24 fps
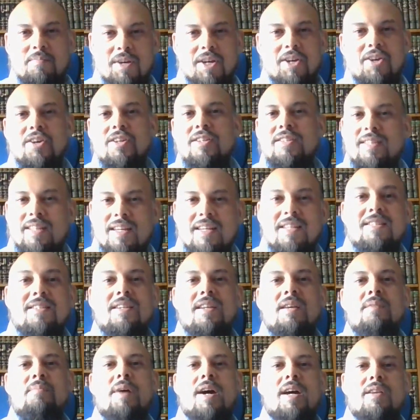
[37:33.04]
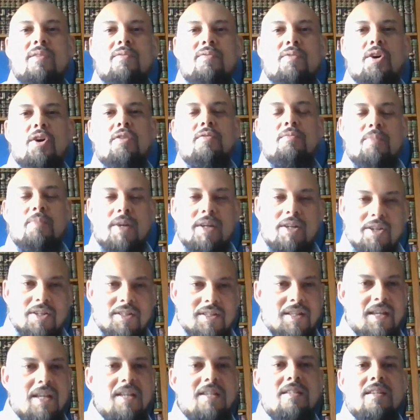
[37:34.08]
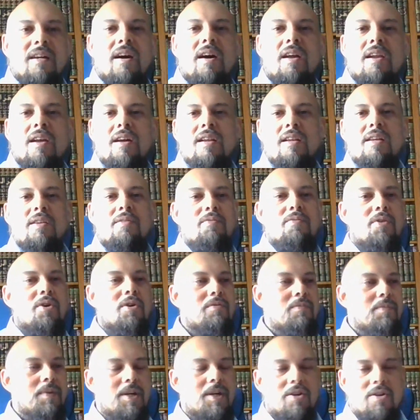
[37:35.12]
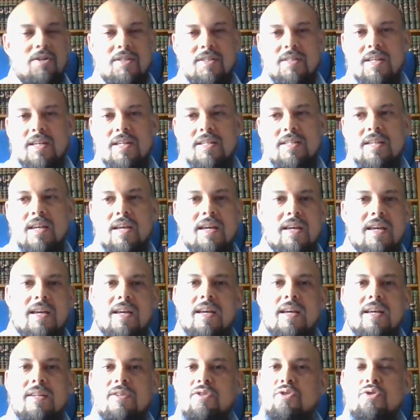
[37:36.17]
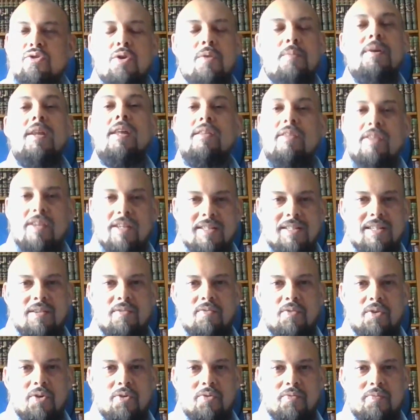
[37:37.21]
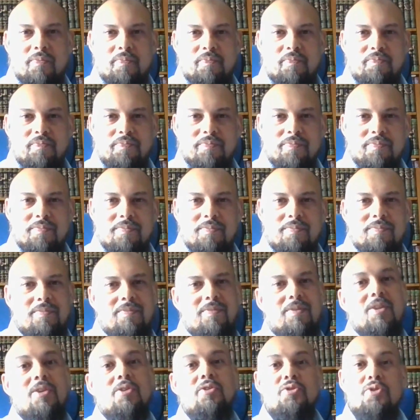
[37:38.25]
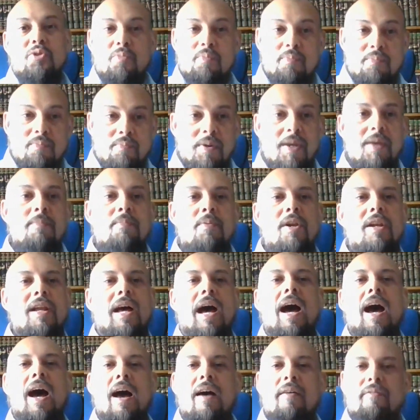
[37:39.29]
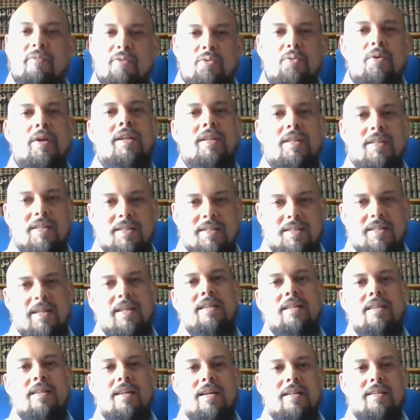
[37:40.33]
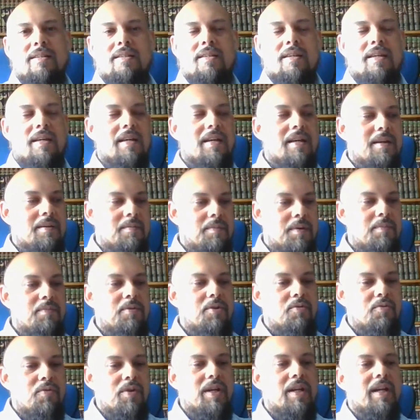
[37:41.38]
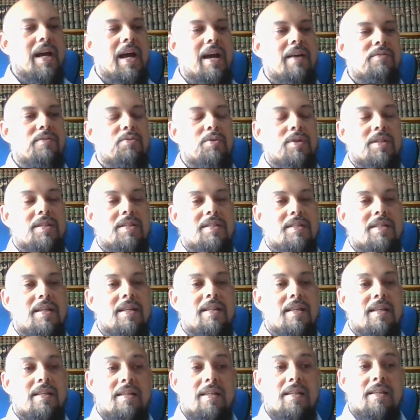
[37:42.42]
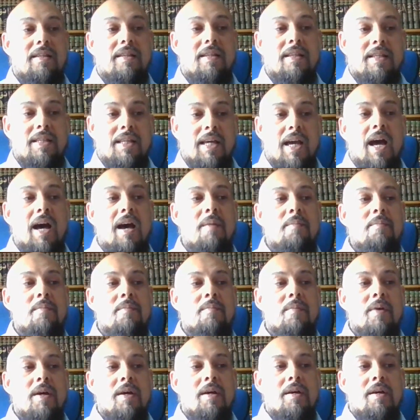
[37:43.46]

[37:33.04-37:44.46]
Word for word: Because there is riba involved, because there is gharar involved, because there's so many things involved. So people have to understand. People really have to understand that there are